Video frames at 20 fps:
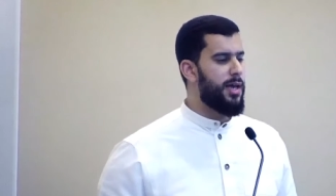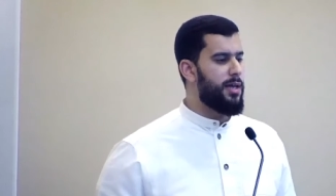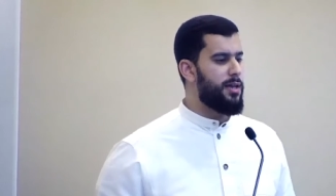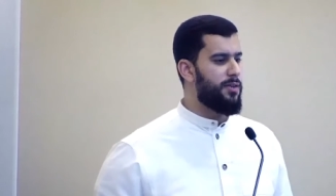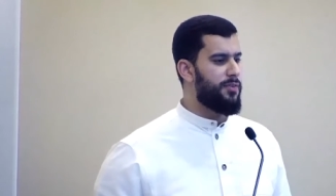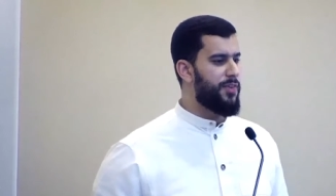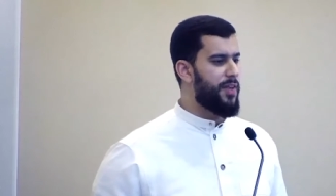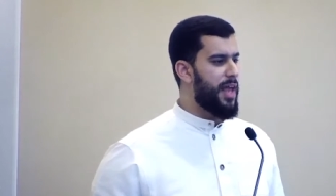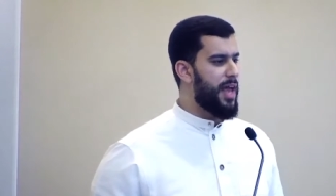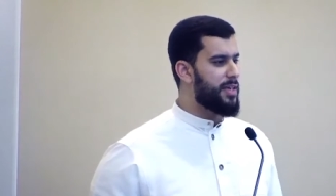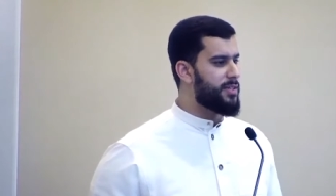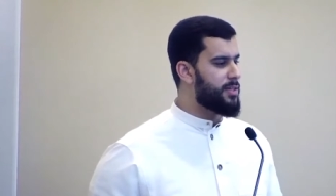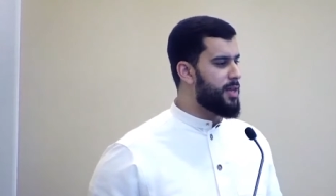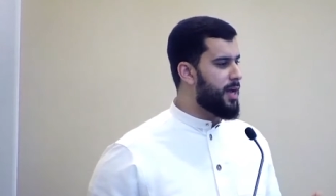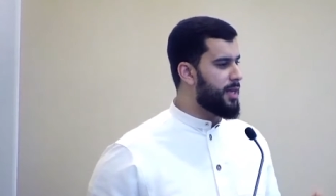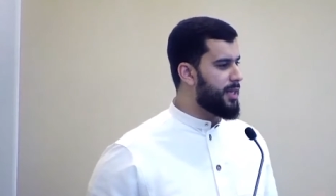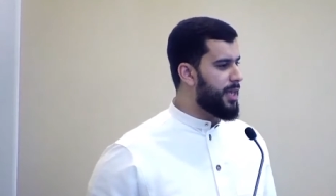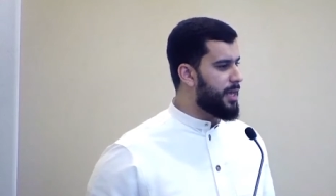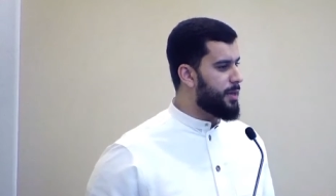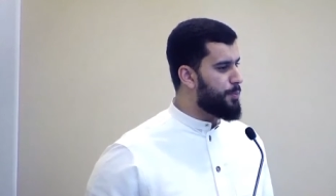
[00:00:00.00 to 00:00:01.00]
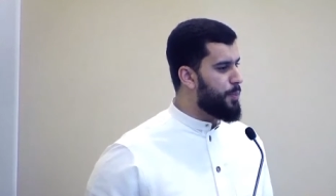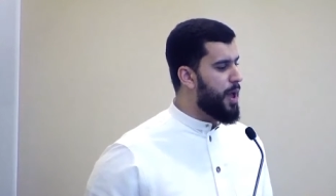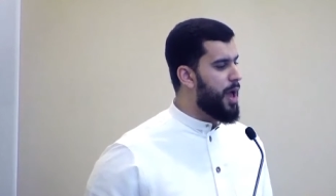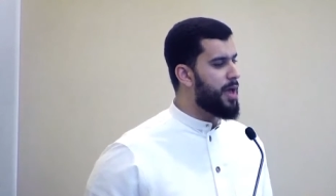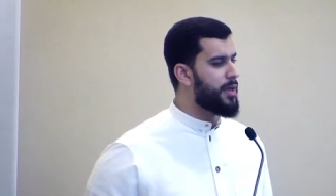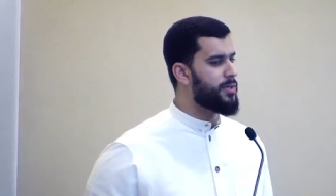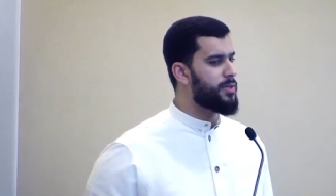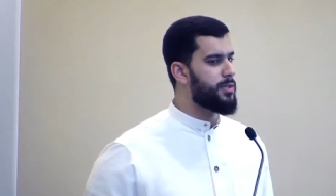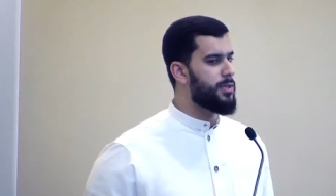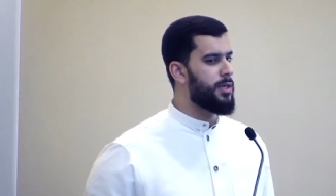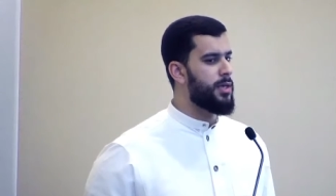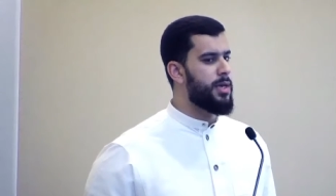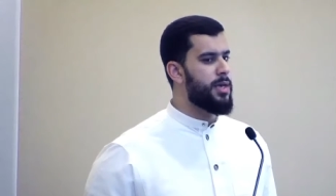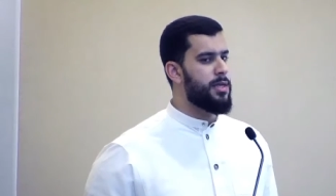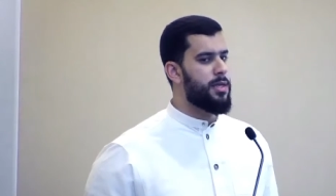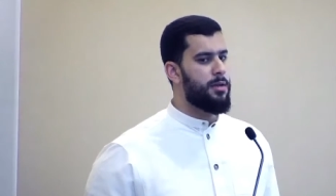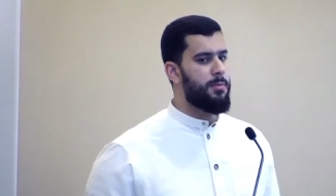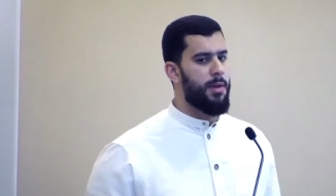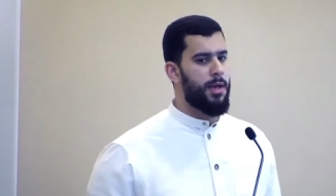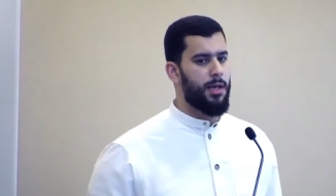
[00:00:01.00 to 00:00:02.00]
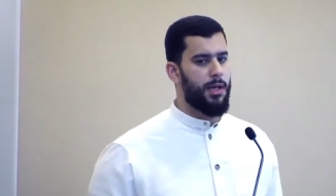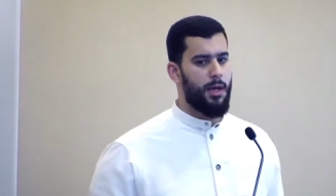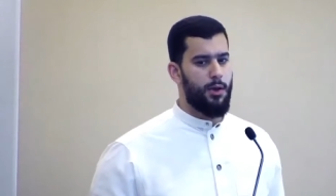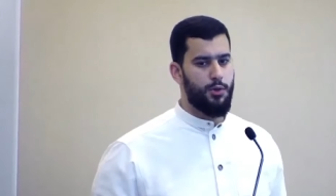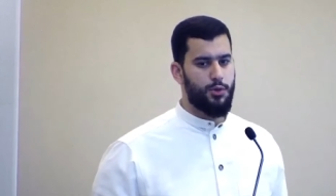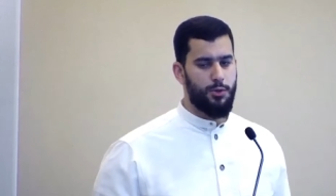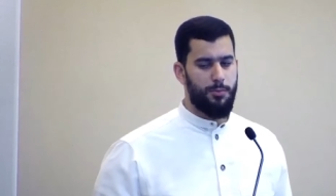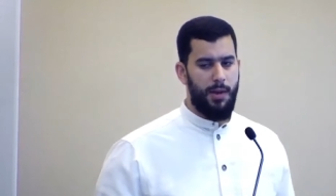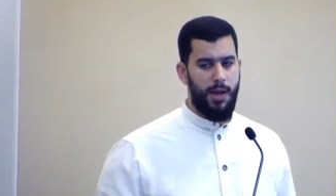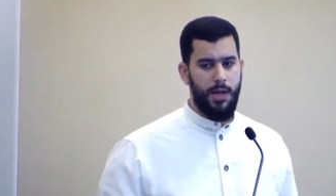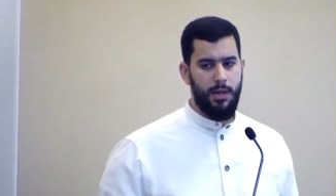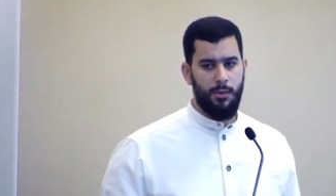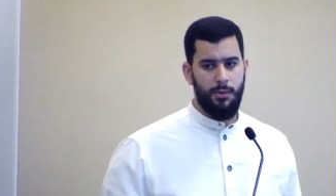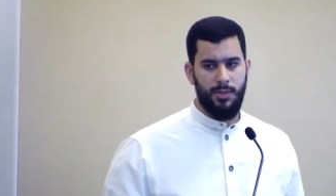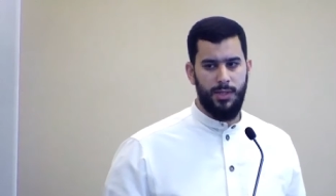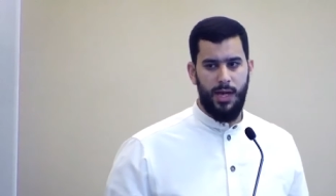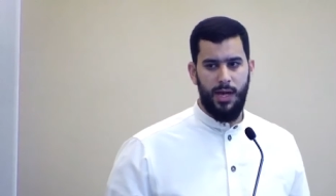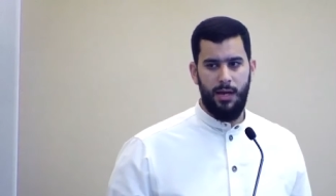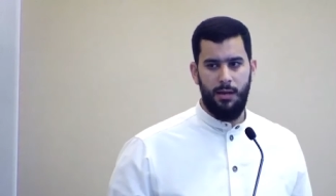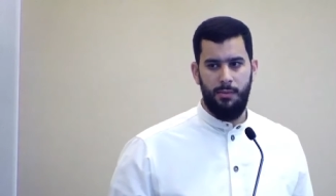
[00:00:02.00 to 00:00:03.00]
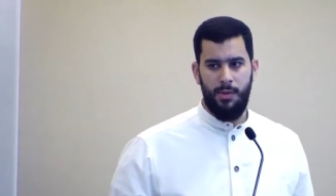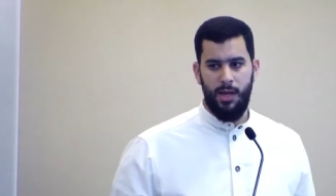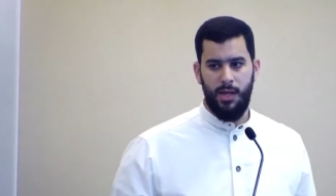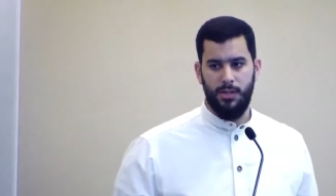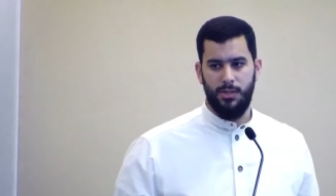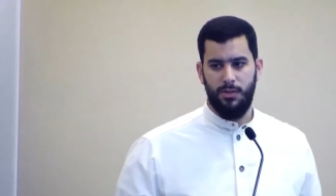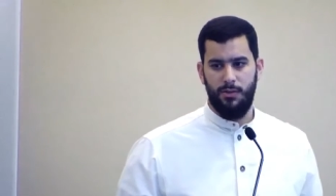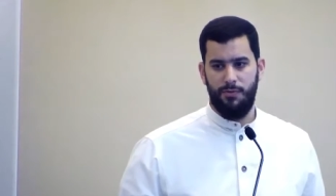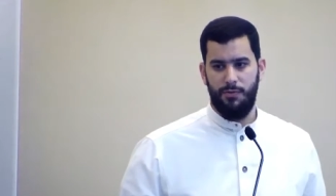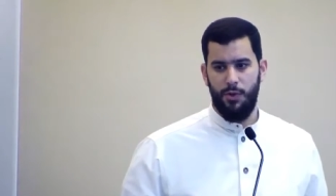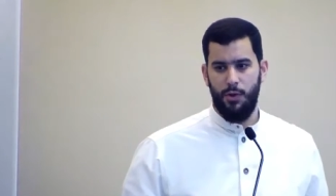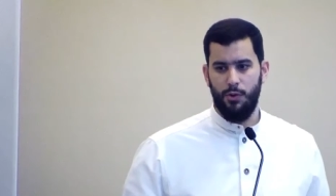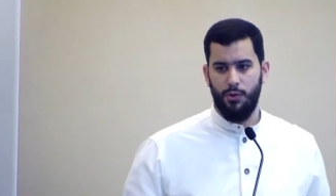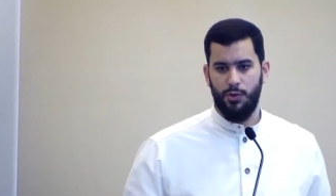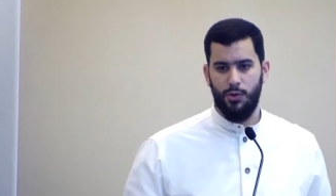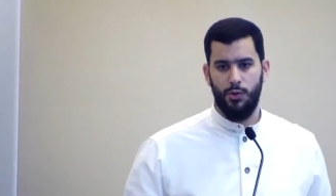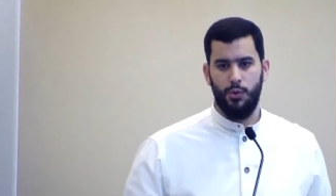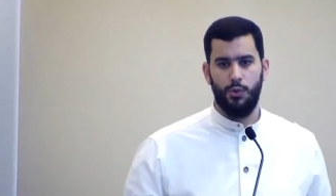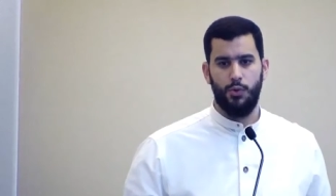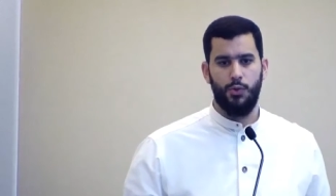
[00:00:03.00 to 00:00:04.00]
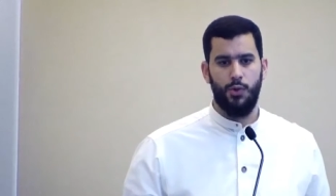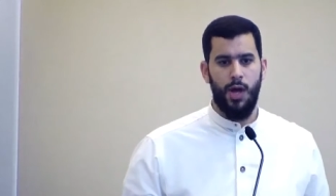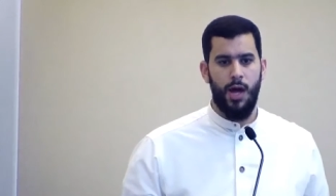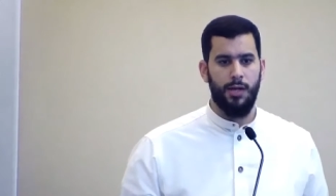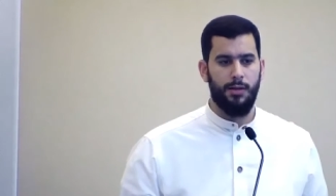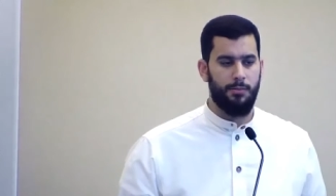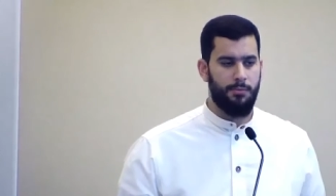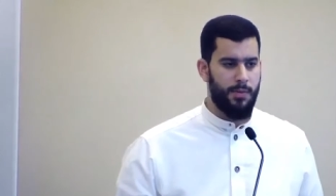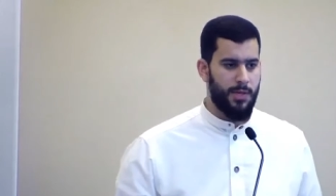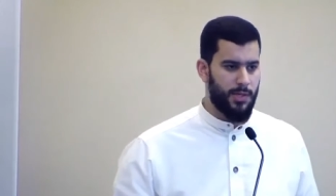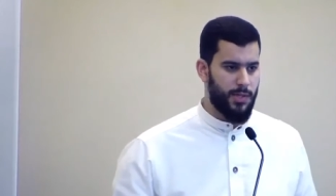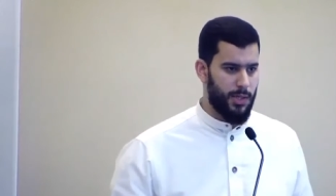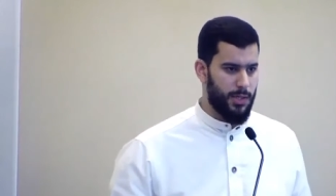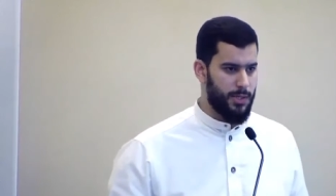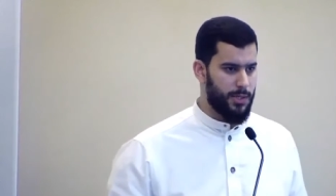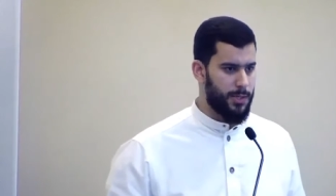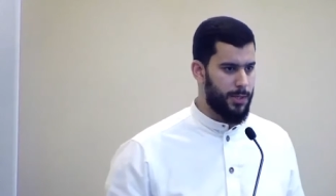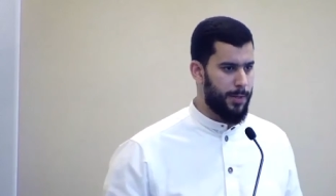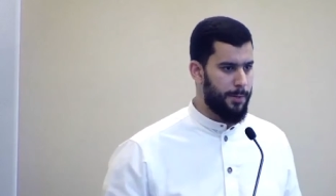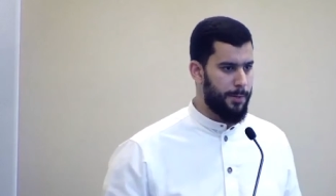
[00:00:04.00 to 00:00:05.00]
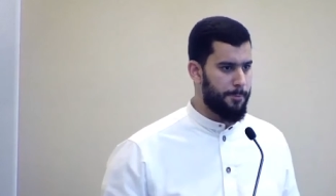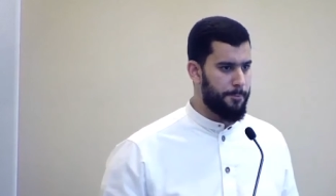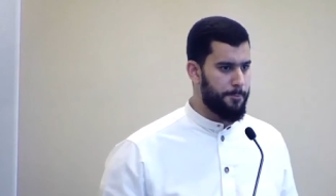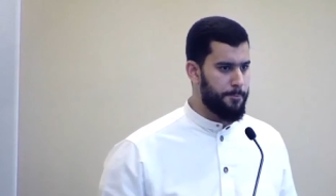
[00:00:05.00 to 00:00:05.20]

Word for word: And if it has not yet passed, then may Allah subhanahu wa ta'ala make us of those who do not miss it.